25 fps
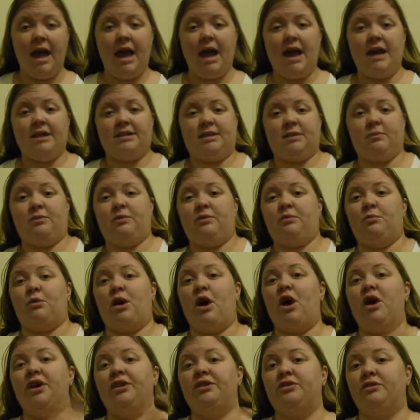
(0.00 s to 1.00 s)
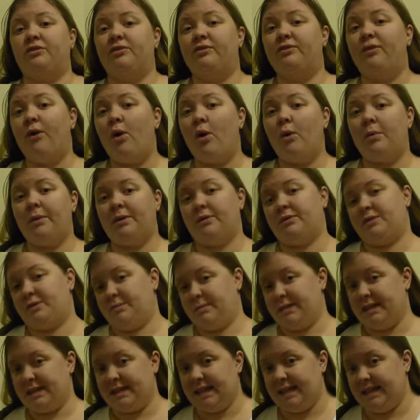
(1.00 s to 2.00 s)
Some of them are hydrophobic, which
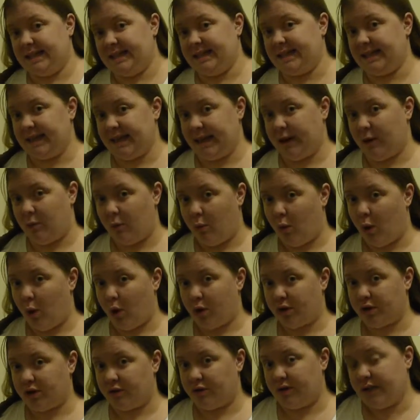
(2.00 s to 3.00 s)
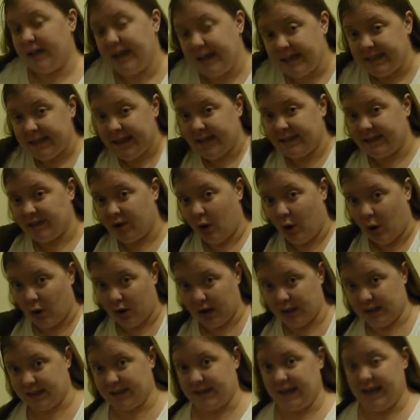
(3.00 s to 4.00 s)
means they dislike water, and they tend to
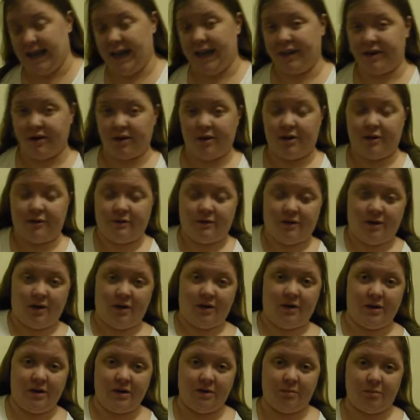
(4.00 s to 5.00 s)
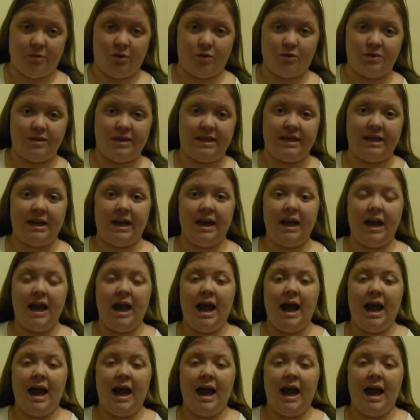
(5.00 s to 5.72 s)
huddle together if they're in the protein.